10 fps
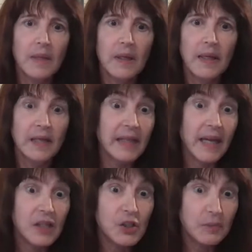
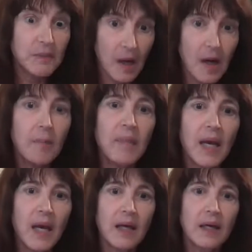engage in
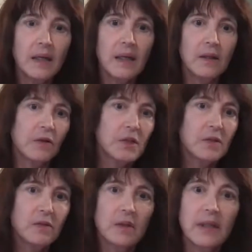combat, and there are
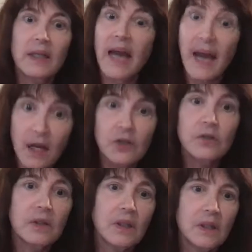civilian
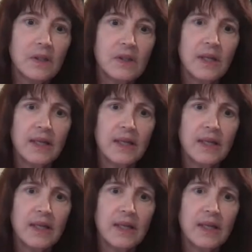casualties.